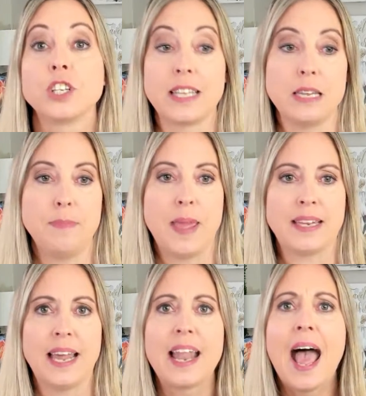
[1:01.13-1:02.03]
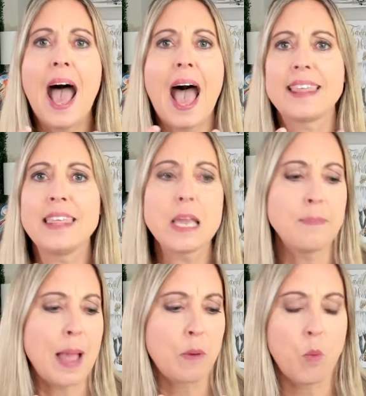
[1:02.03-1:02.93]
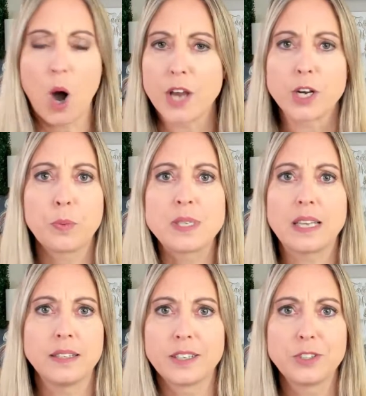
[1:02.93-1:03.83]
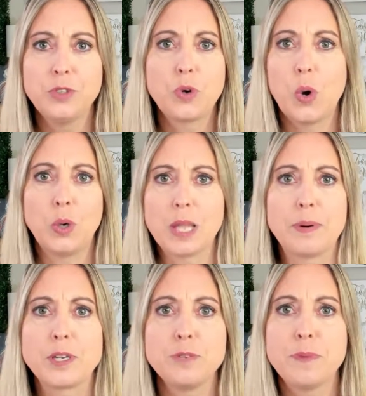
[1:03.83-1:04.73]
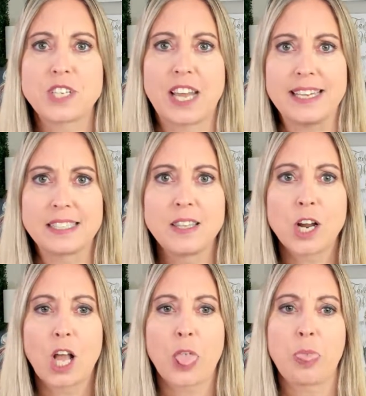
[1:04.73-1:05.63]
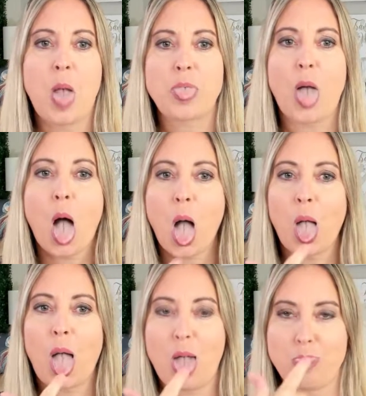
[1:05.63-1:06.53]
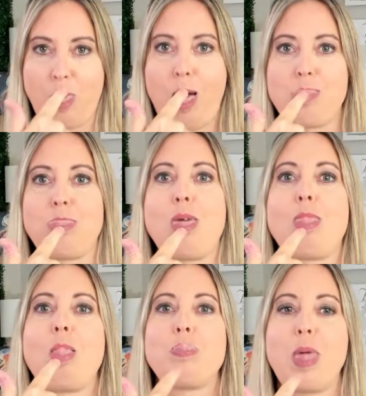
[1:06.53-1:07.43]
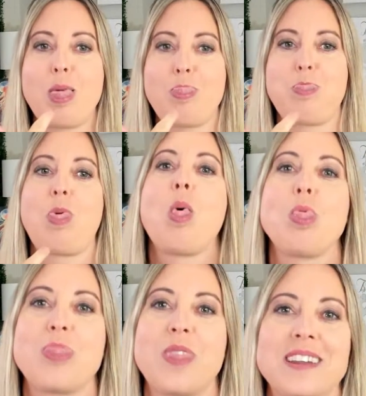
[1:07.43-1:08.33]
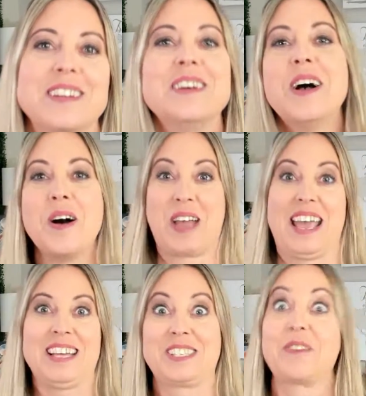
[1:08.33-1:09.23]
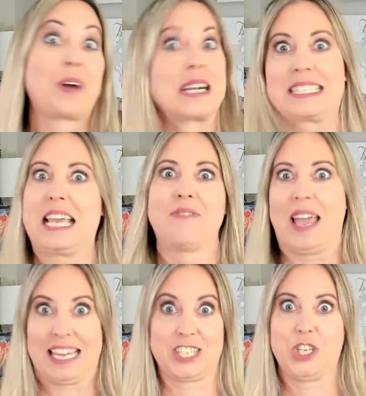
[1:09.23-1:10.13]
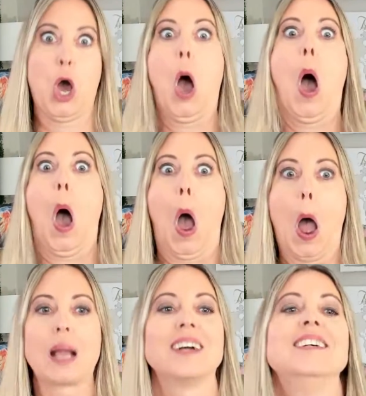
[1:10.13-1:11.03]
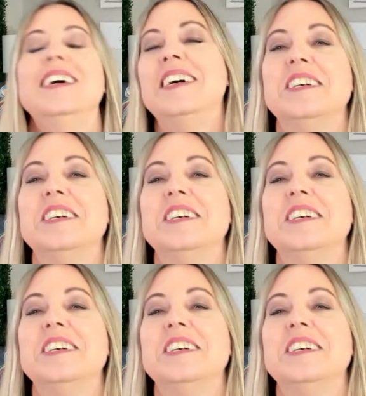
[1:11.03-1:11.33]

your lead magnet, I think my water was a little too cold. I put too much ice in there because my tongue is a little bit frozen. Okay, so we're gonna see if I can talk.